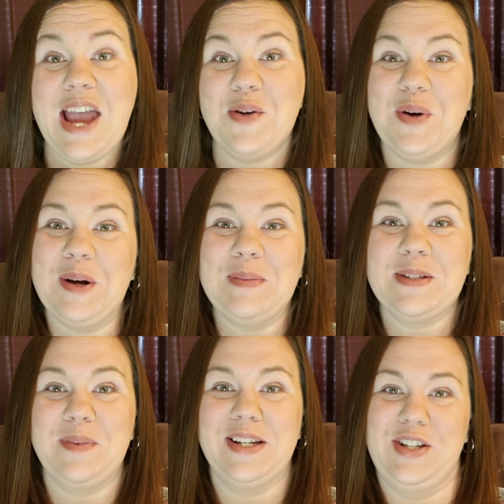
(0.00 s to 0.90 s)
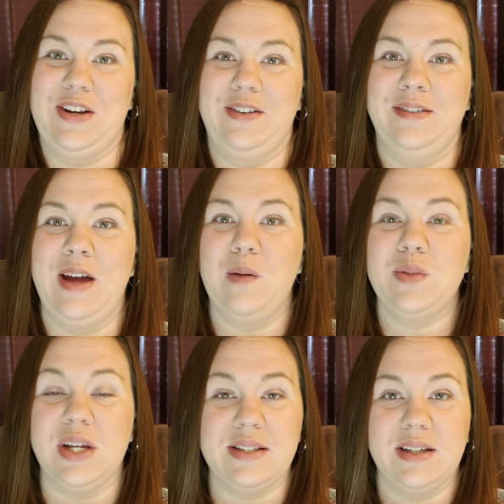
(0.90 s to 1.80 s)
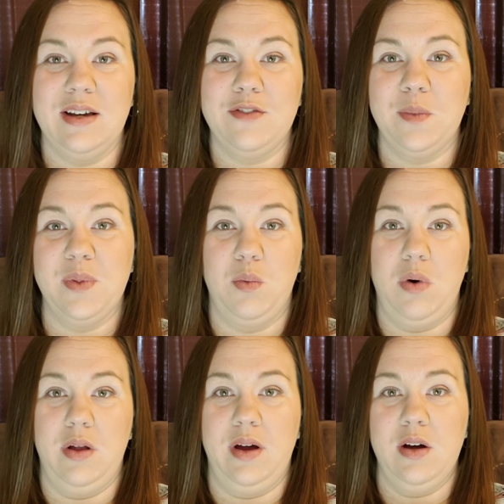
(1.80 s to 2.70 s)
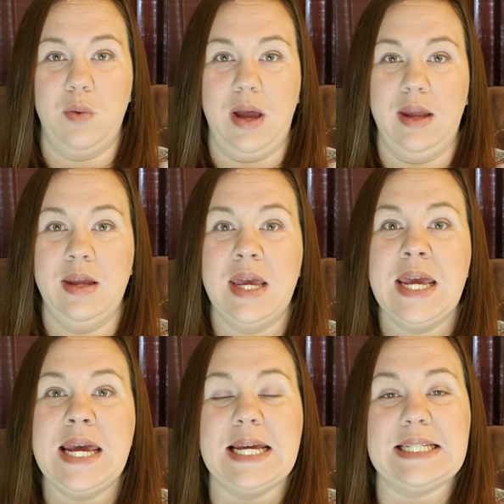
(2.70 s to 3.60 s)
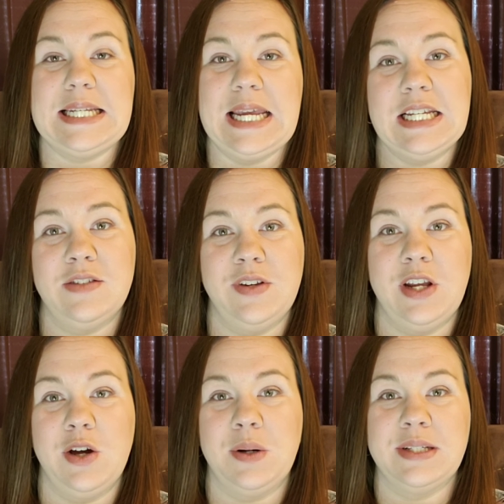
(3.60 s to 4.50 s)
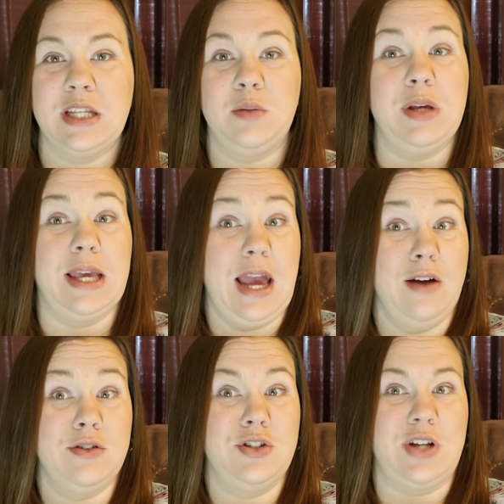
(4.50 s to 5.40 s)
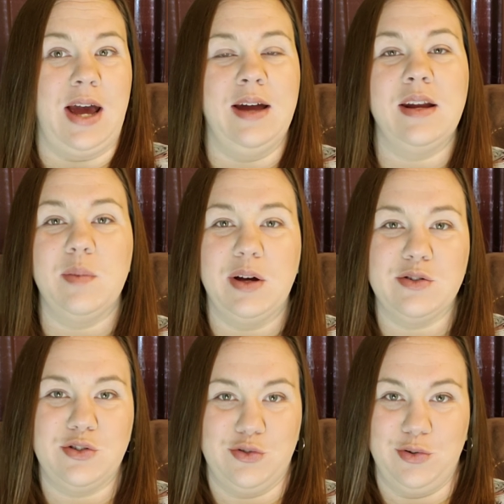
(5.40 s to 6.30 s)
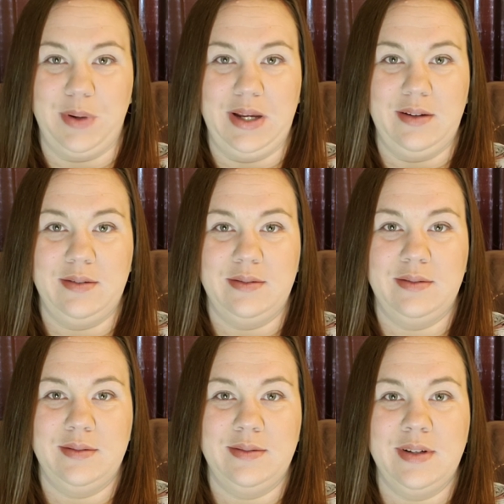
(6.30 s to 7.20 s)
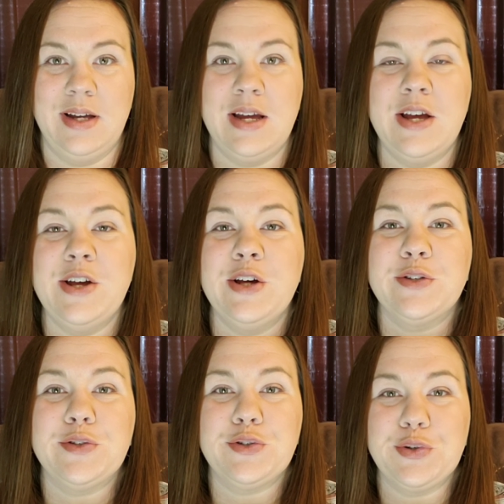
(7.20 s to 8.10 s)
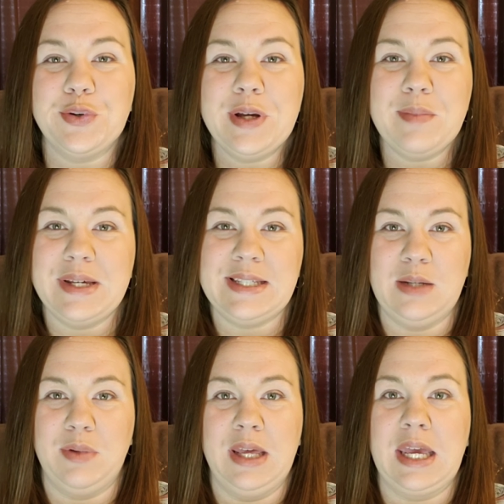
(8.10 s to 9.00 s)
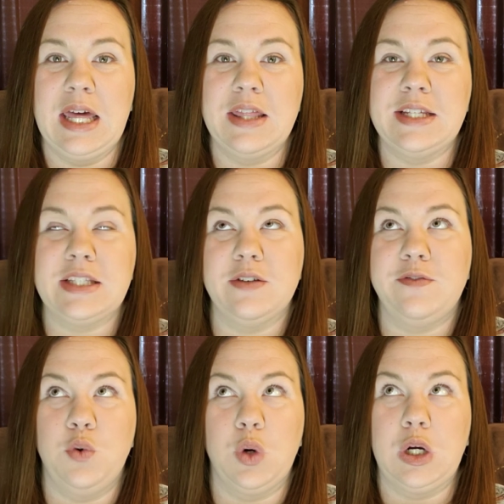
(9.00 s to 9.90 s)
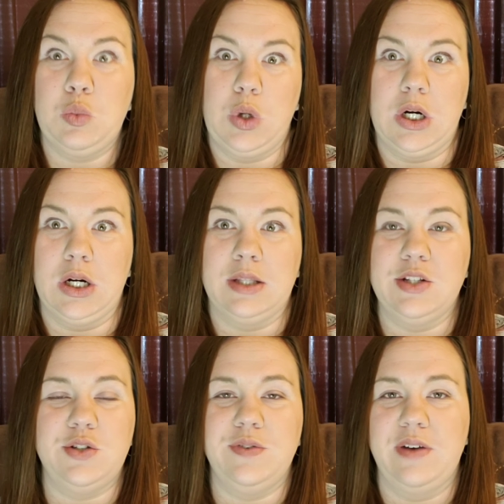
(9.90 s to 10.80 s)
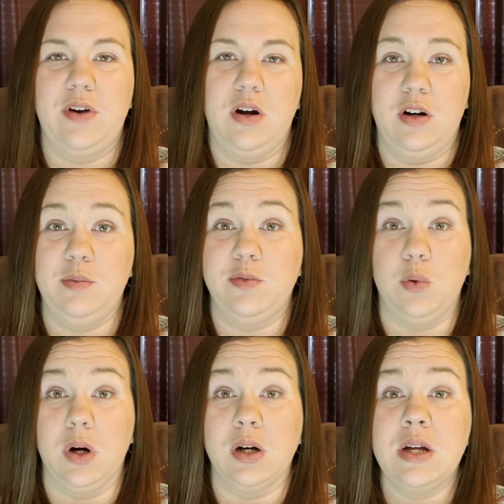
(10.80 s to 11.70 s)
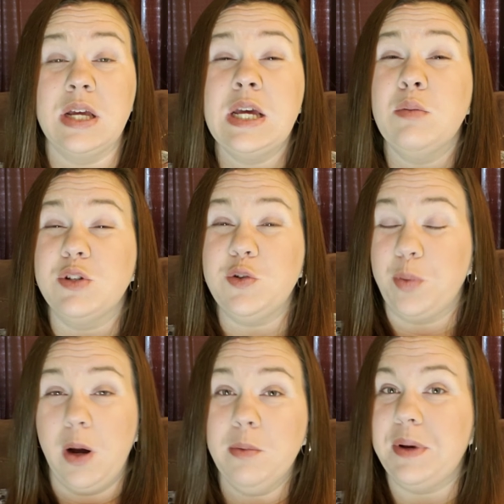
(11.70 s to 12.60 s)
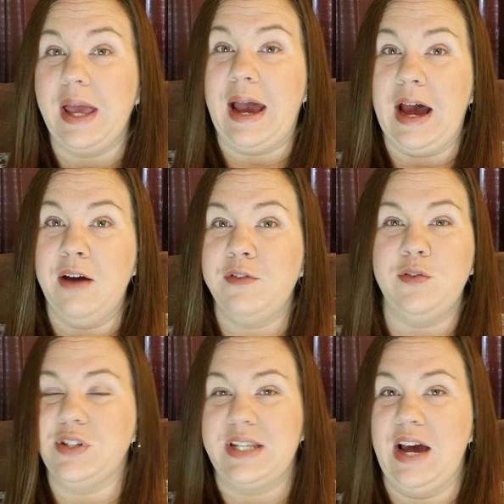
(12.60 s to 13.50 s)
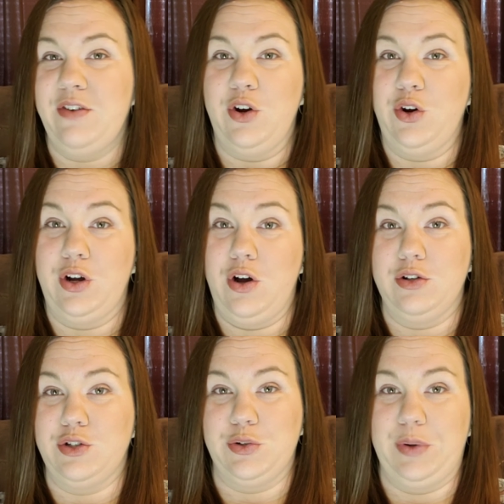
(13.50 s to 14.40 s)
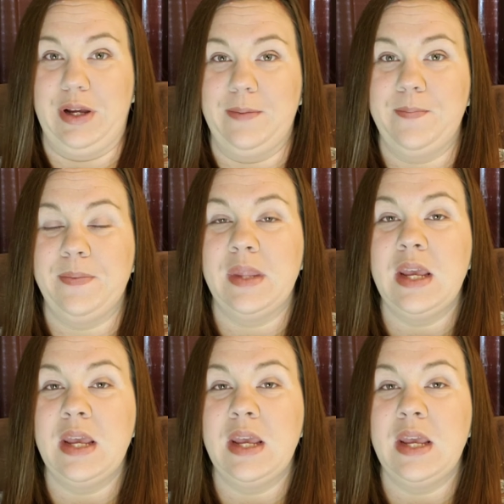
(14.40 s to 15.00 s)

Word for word: Hi, welcome to my channel. I'm Jessica from the Waldock Way, and today's video is going to be a couch chat about strewing. So strewing may seem like this foreign word that you've never heard of before, but you probably have, you just haven't heard it called strewing.